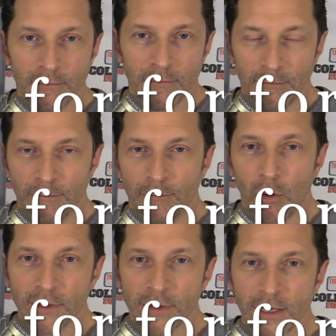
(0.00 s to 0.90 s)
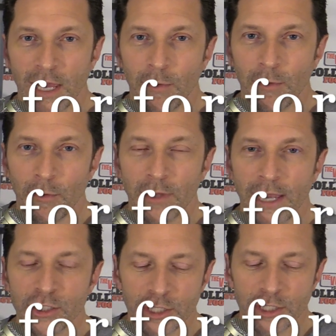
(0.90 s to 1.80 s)
more than capable
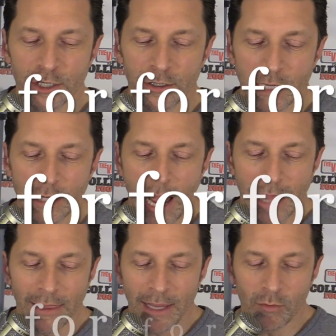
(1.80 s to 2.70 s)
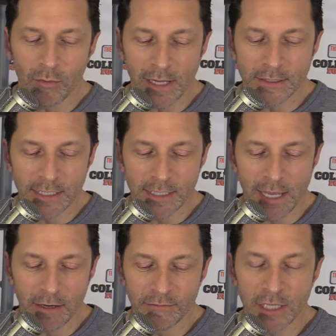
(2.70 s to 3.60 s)
last year. I like what I see out
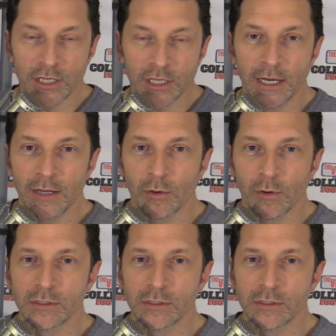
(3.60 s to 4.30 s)
of Daijun Edwards.